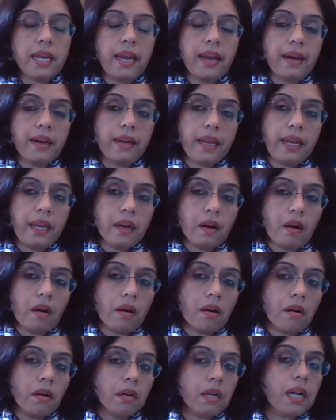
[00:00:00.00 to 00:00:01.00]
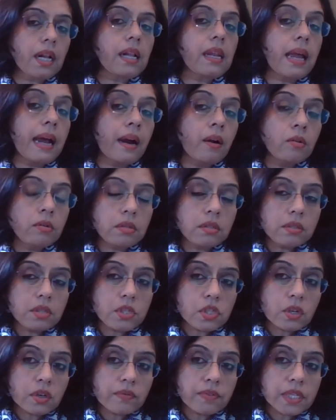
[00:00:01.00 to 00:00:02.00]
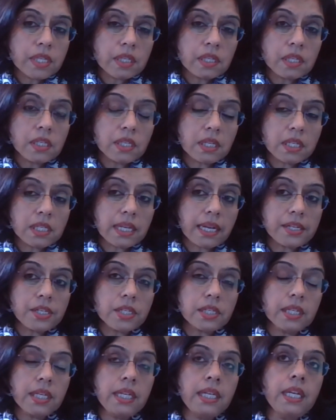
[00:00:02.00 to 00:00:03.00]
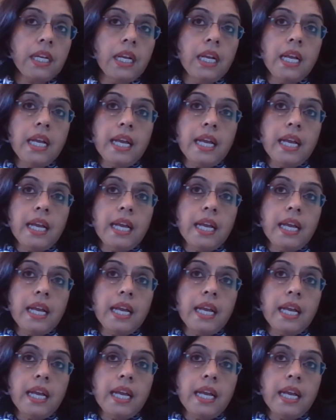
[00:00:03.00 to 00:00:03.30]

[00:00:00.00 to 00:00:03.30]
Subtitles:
and in our cloud services, essentially.